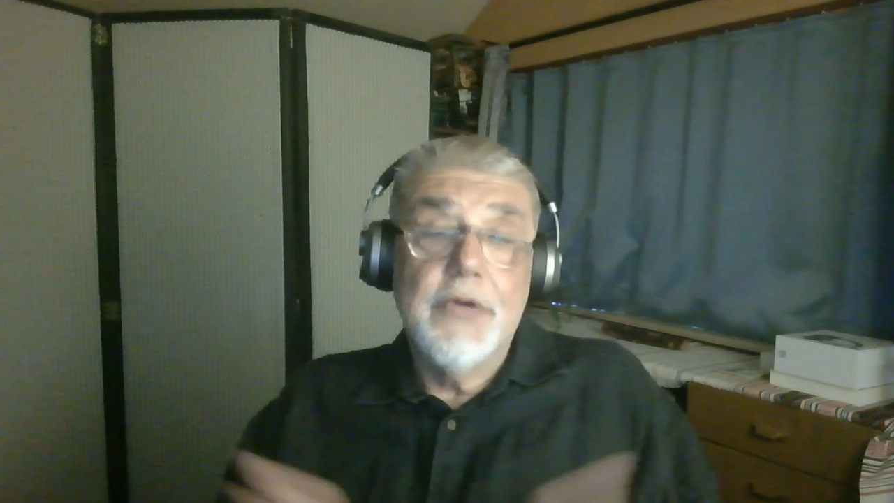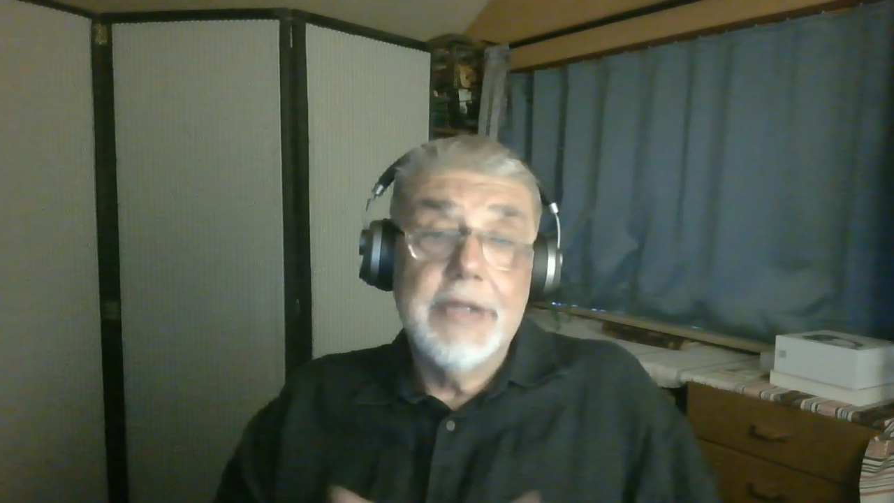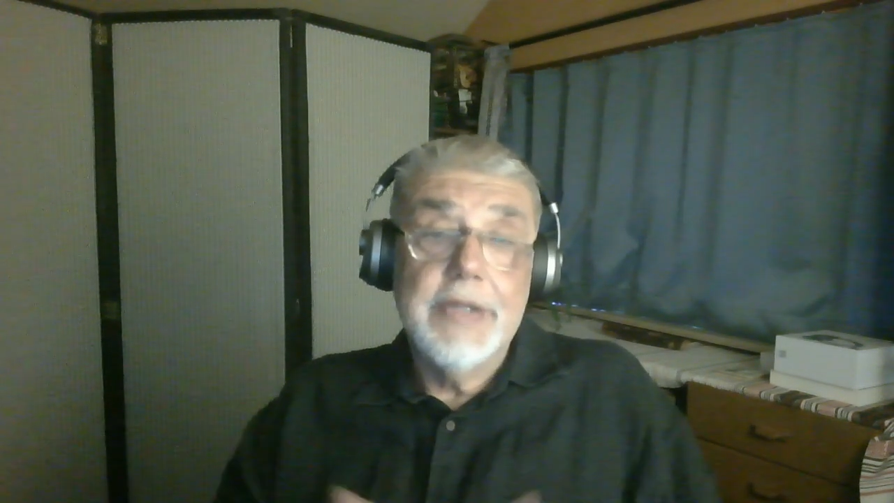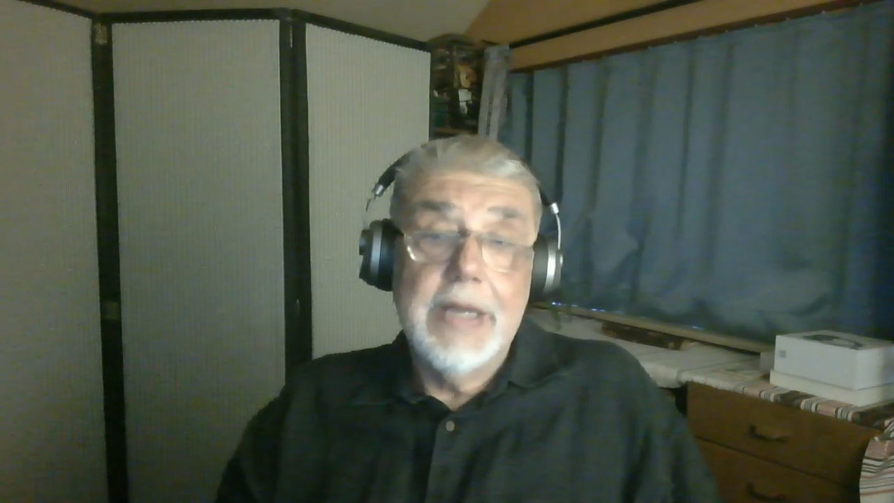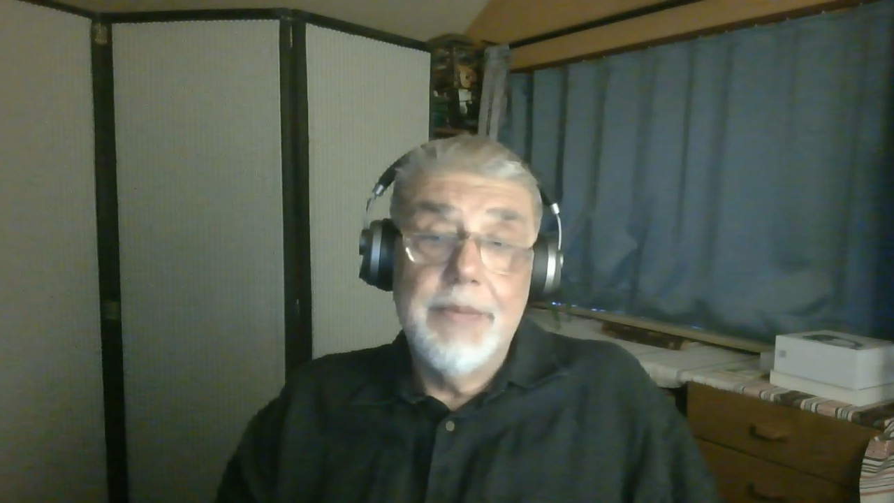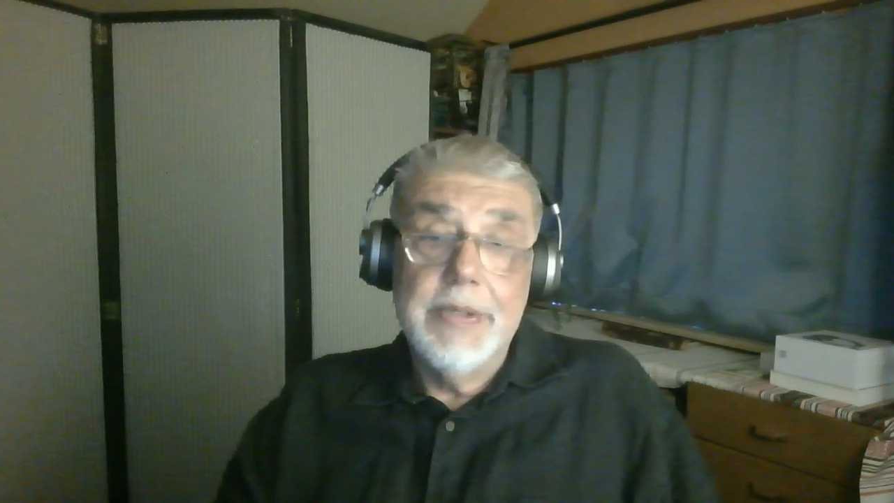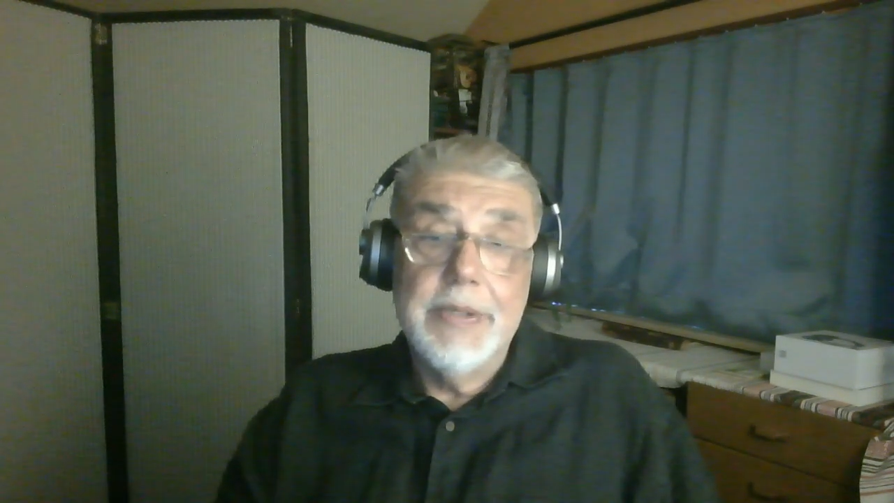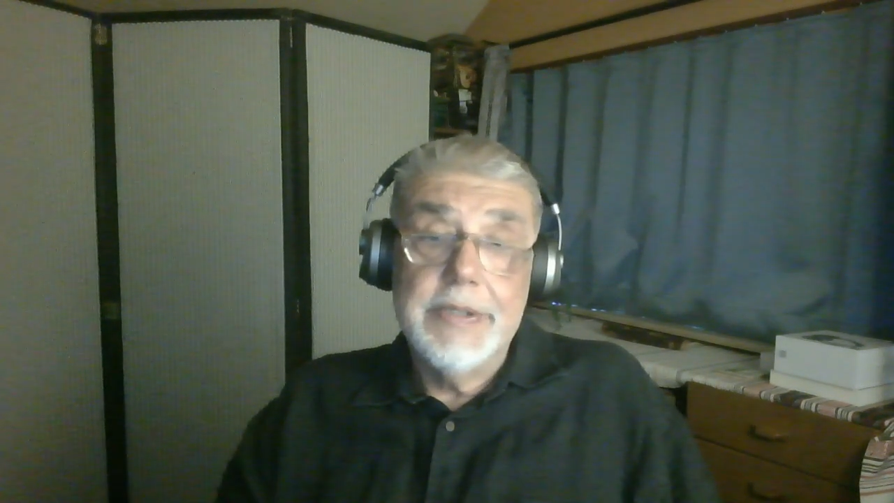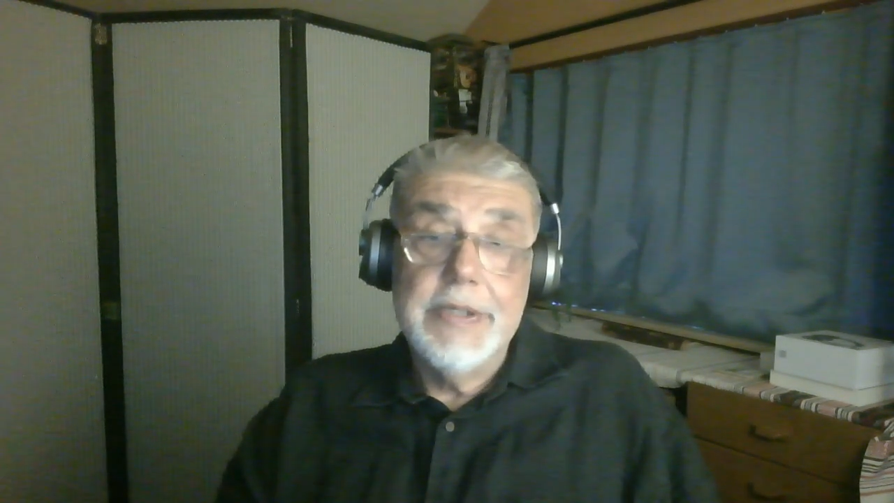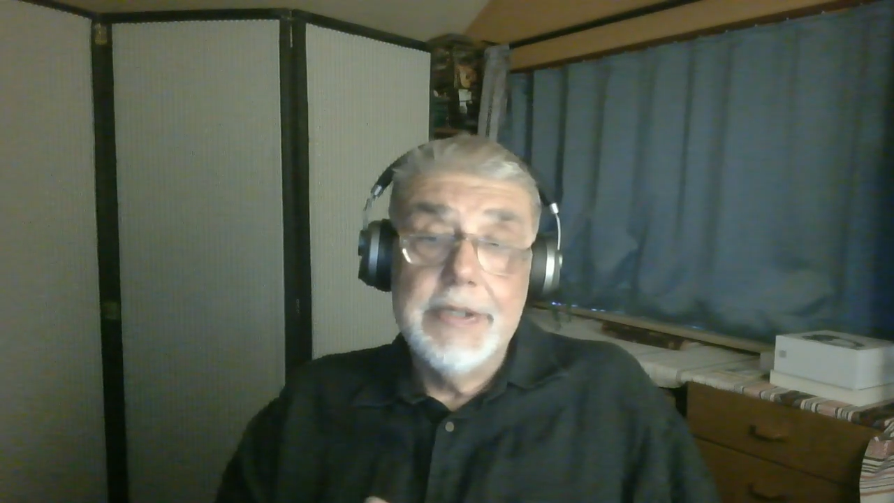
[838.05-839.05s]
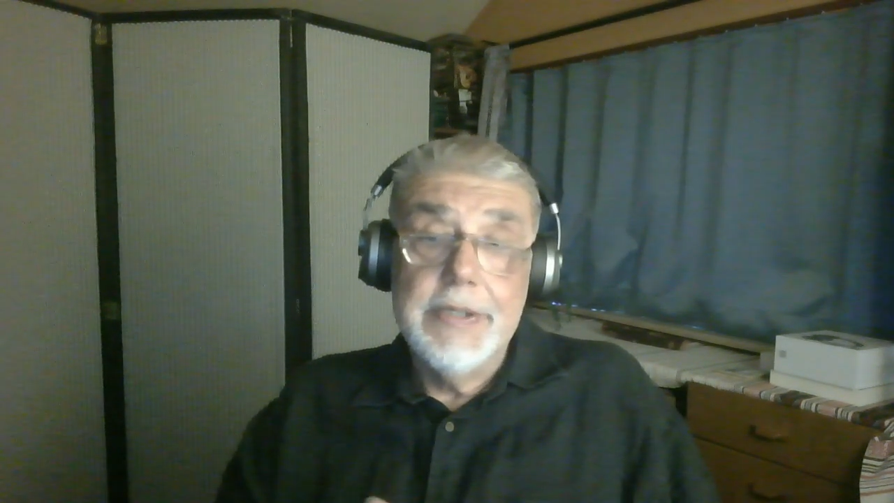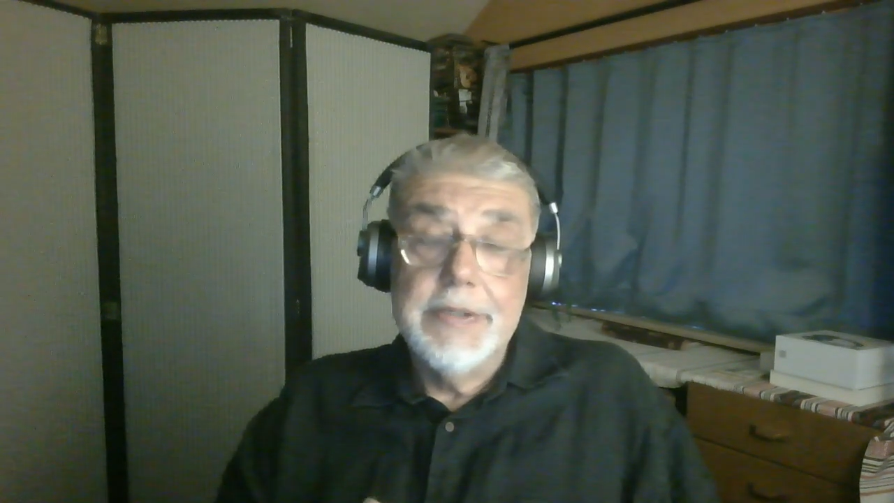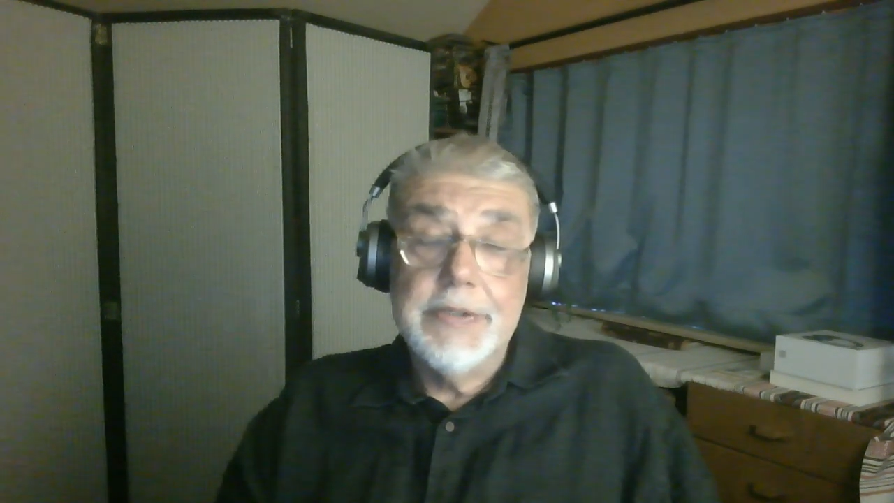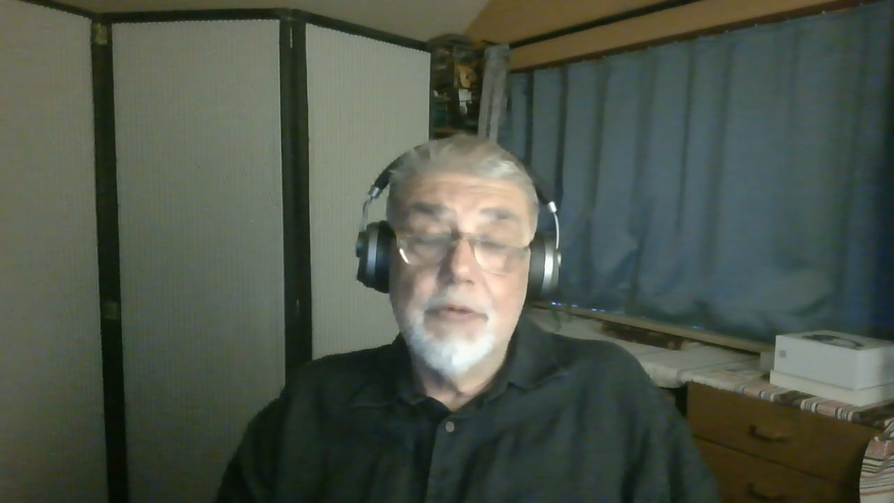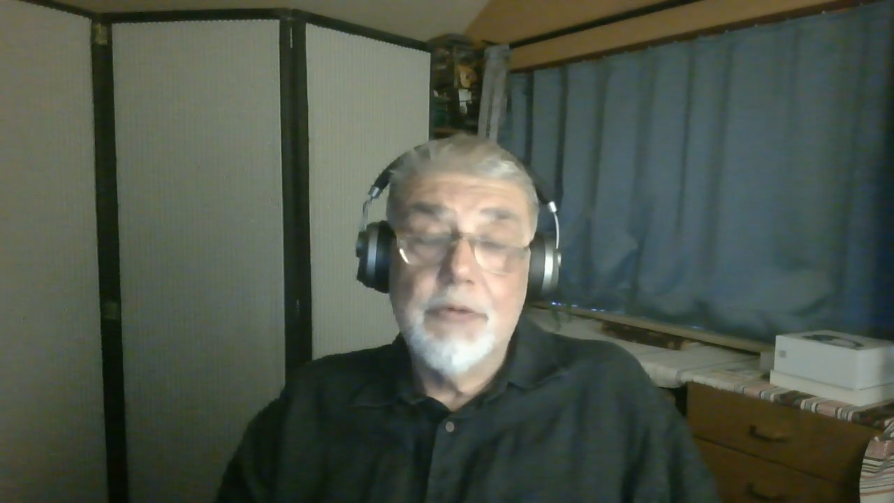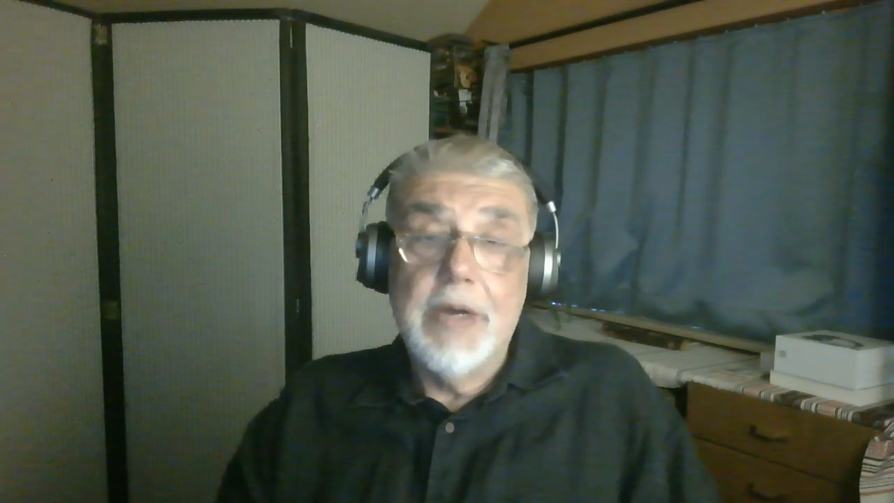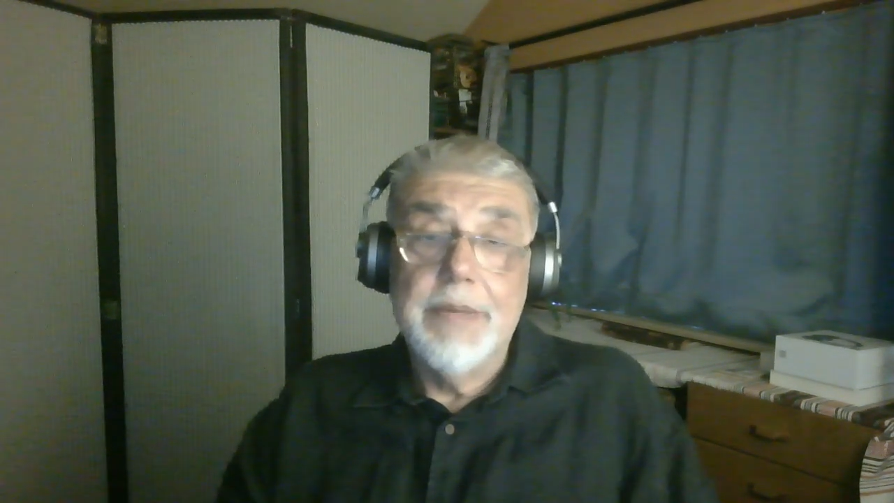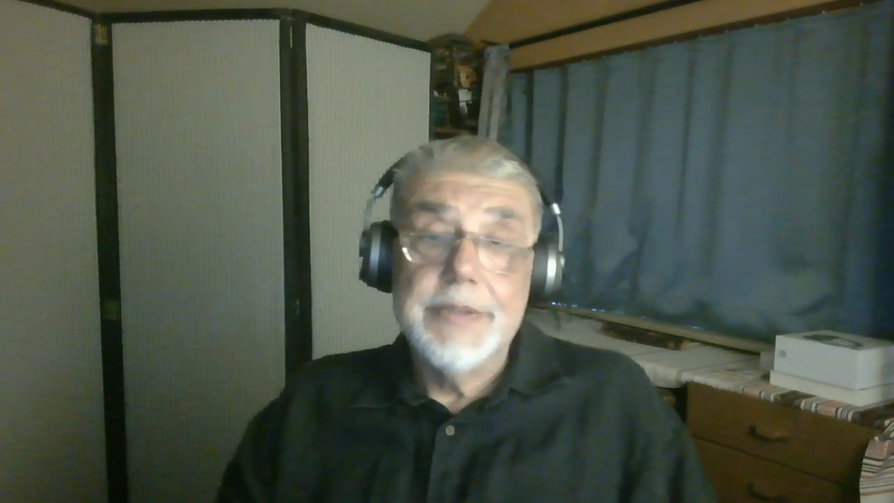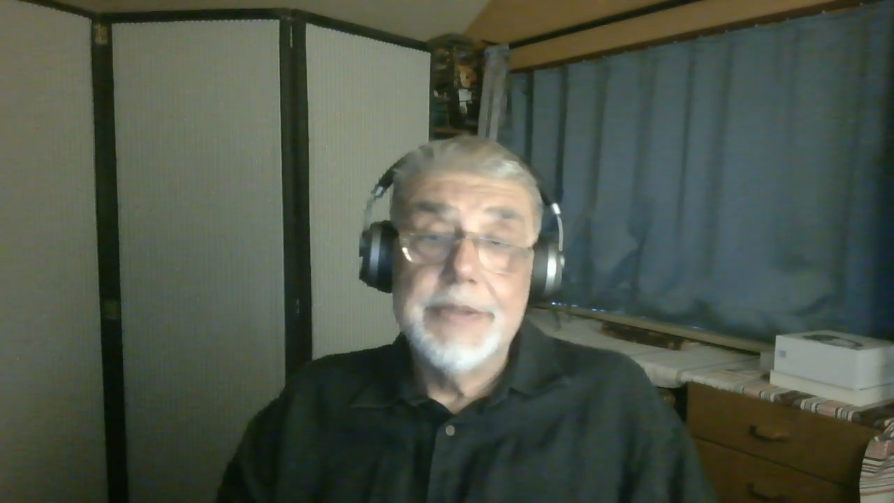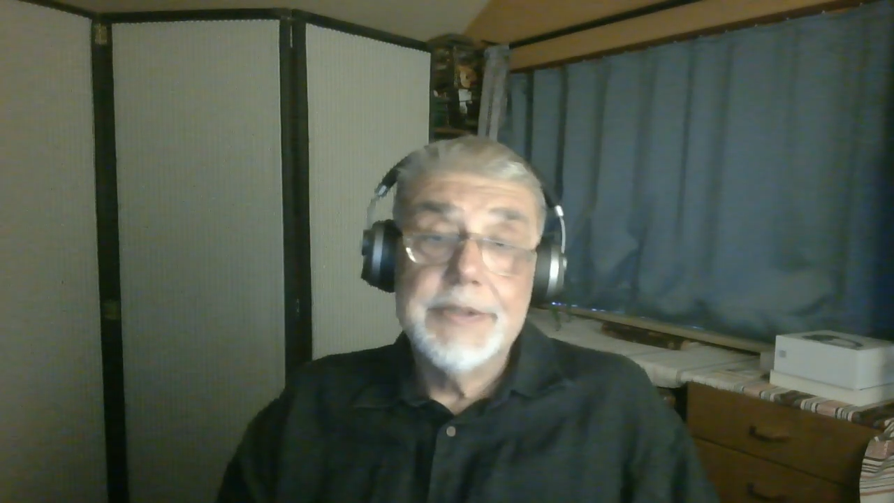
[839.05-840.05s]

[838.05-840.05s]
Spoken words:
liability requirements.